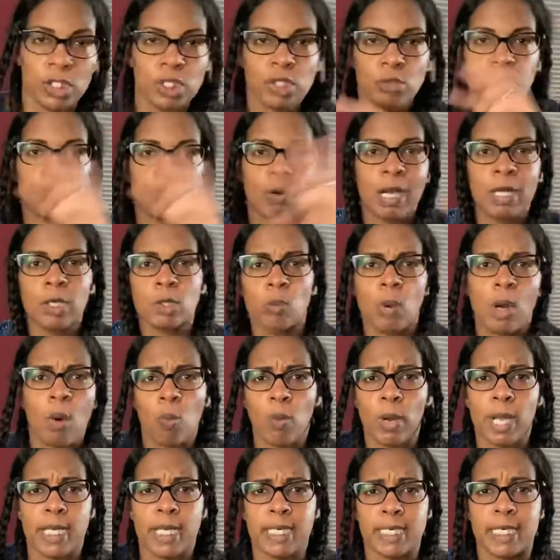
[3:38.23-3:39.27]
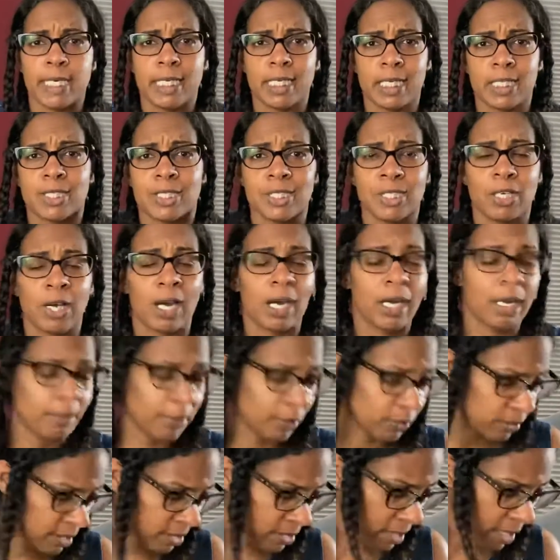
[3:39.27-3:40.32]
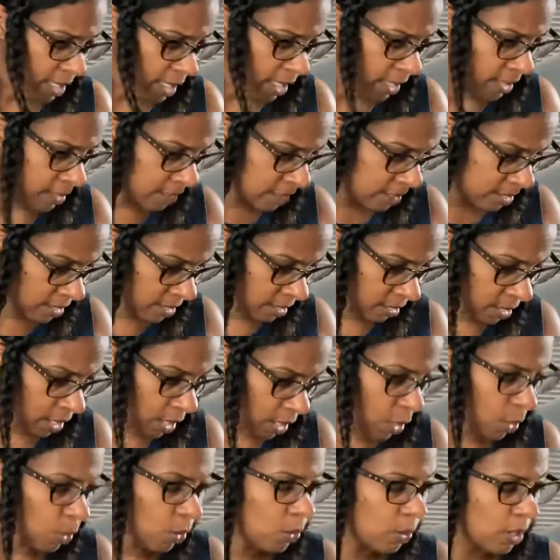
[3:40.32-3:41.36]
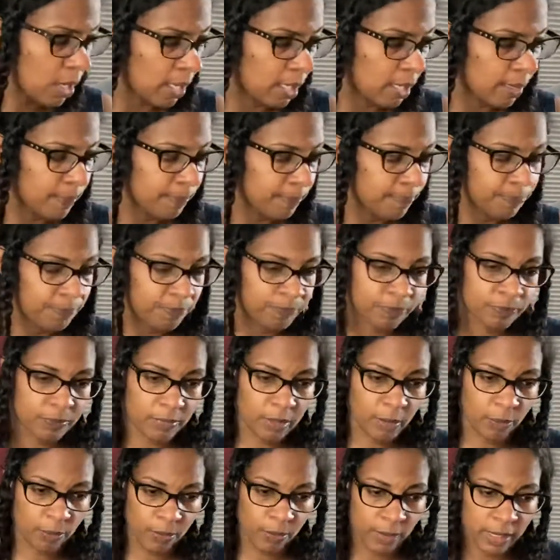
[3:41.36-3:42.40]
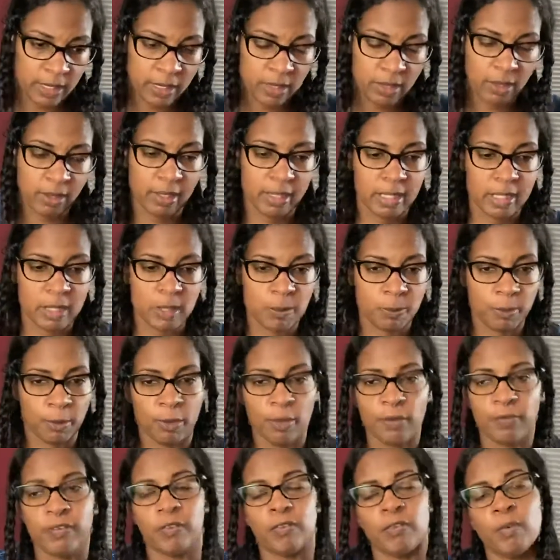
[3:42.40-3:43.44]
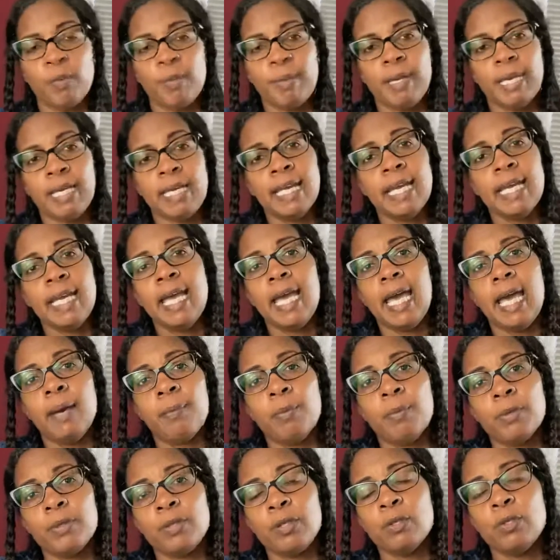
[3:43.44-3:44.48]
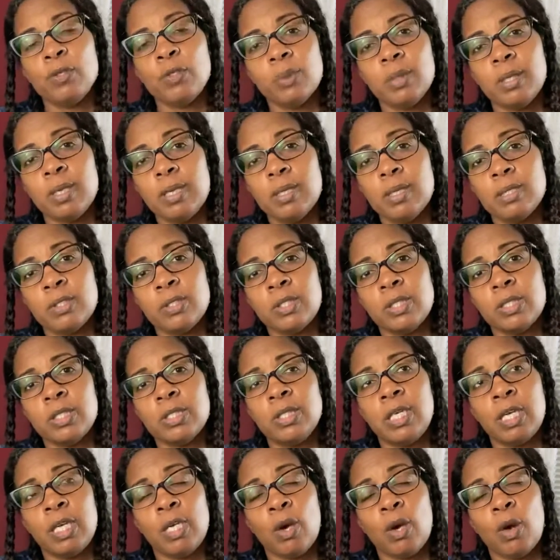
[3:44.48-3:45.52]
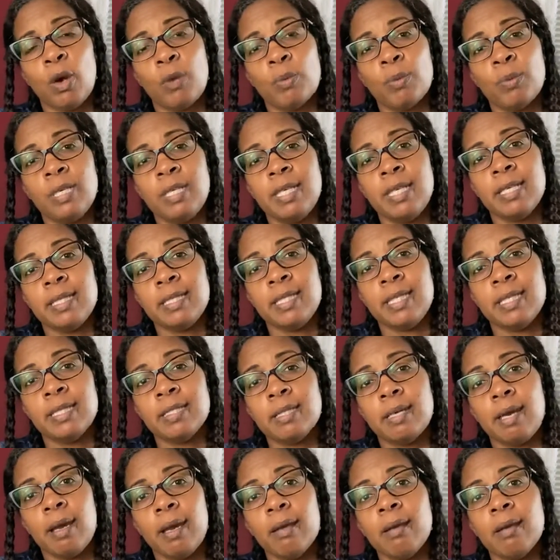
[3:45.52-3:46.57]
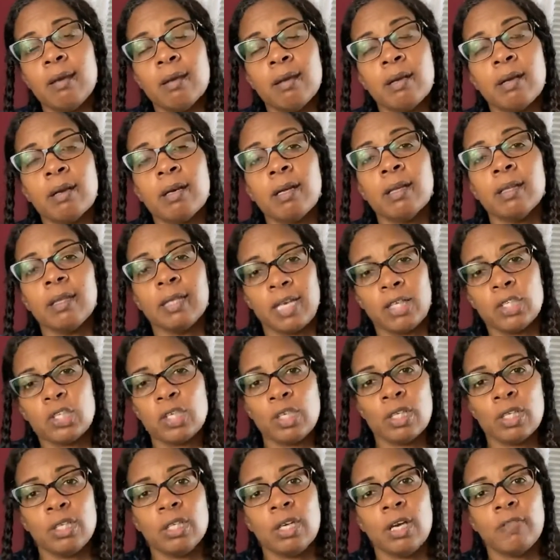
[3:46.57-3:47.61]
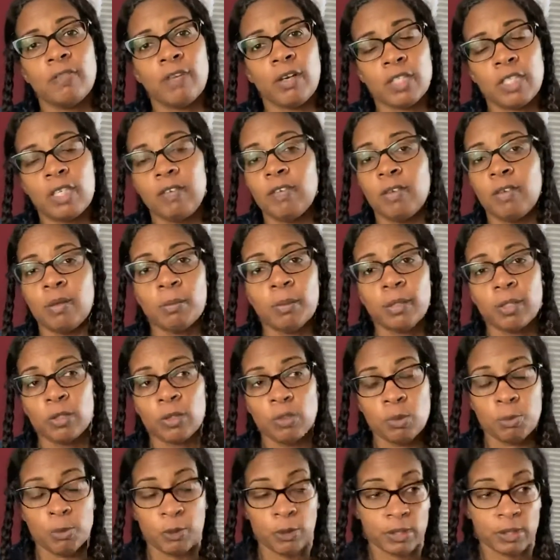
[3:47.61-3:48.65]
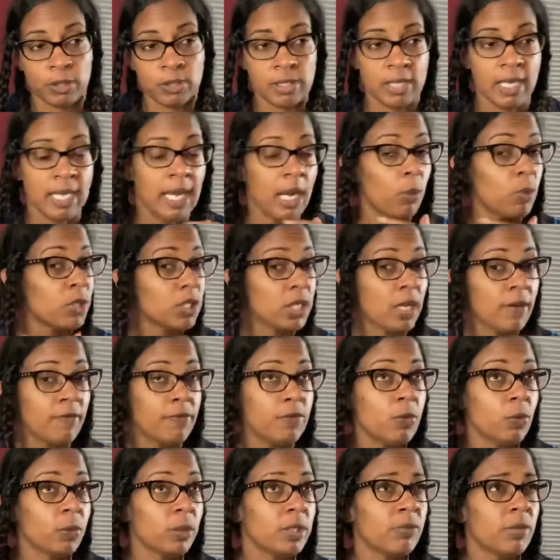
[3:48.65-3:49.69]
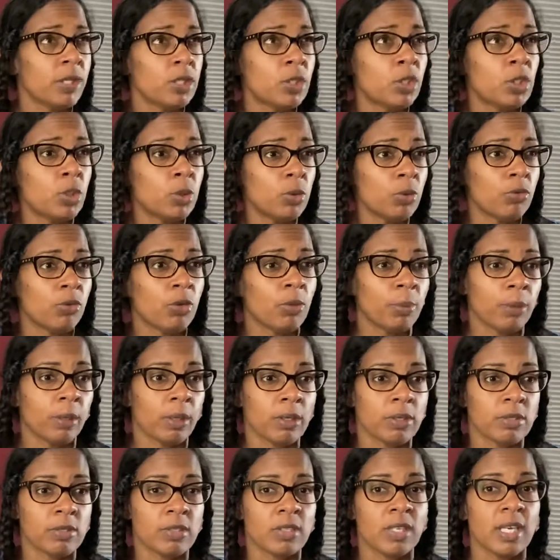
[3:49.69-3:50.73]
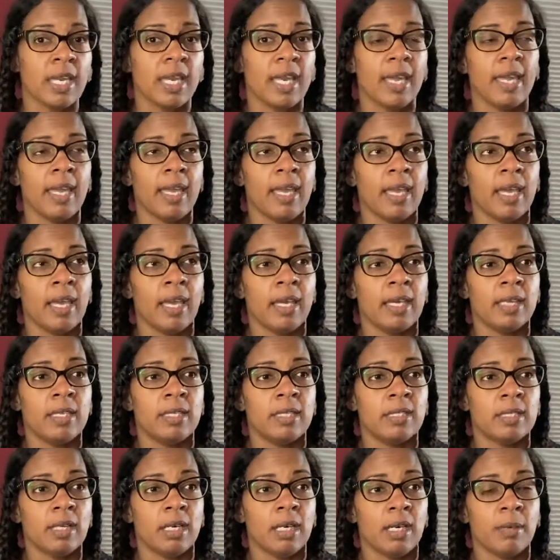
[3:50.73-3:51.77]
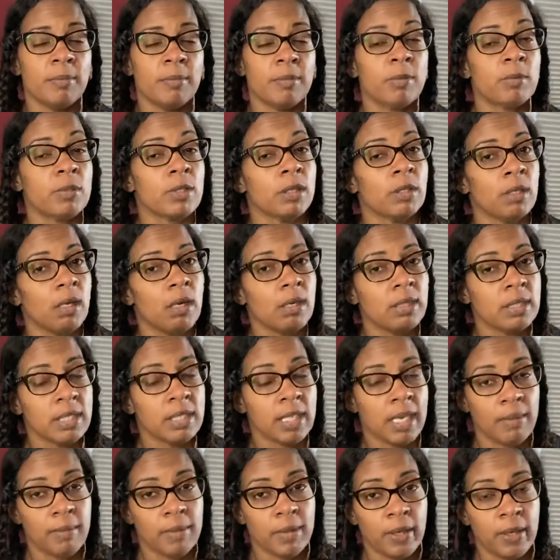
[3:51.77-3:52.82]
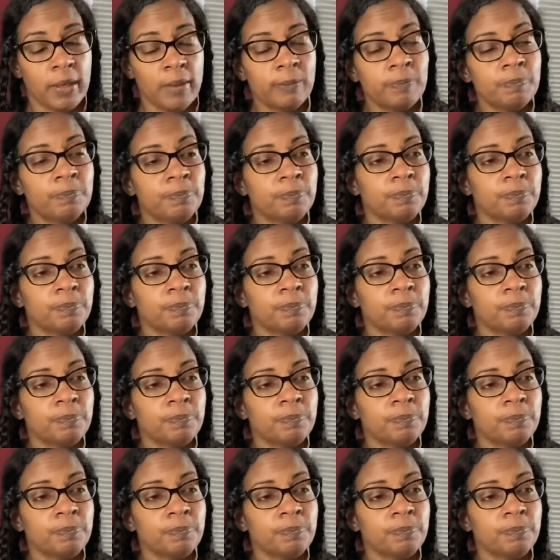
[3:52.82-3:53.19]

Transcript: roundabout way to getting to talk about this slow readathon is perfect for me. And what they're doing is they are reading the entire collection of Octavia Butler's books, which I've only read two of her books, and it was a long time ago.